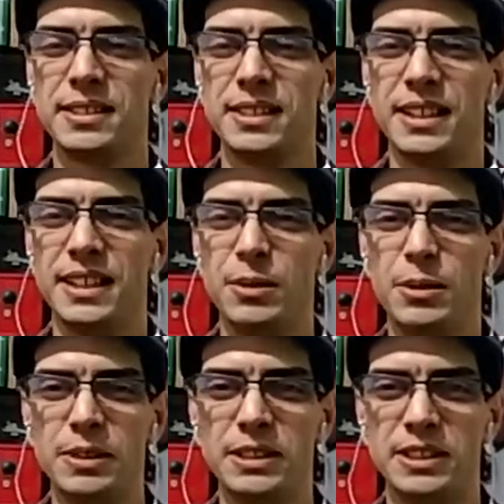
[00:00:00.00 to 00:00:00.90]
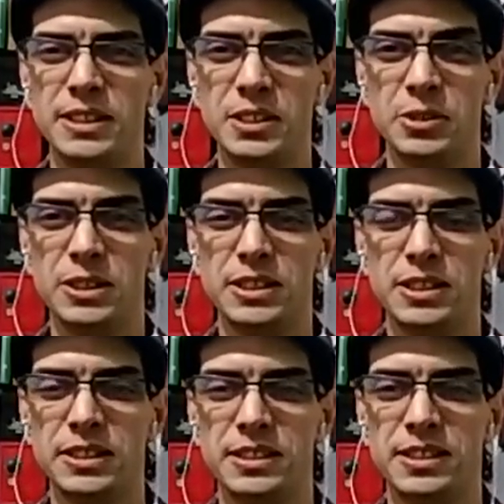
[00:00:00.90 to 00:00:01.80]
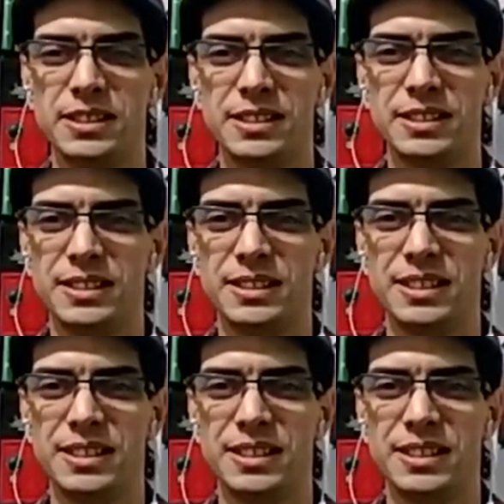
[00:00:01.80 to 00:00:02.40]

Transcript: I never visited in USA. I